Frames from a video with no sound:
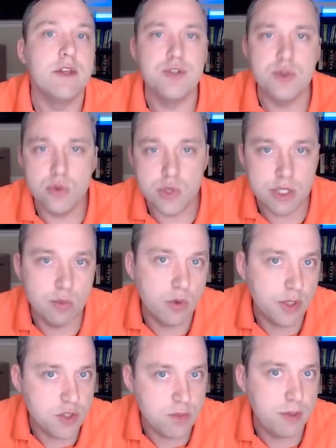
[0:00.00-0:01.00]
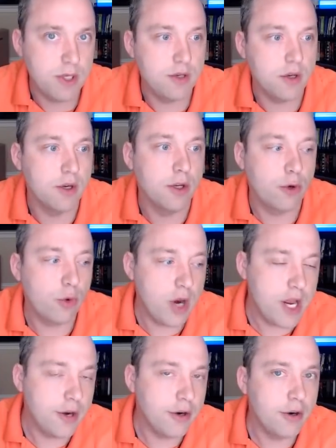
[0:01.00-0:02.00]
that you didn't want to spend on a
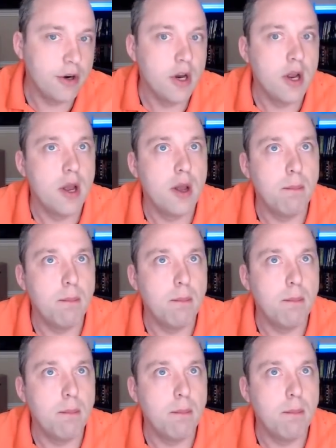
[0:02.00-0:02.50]
creator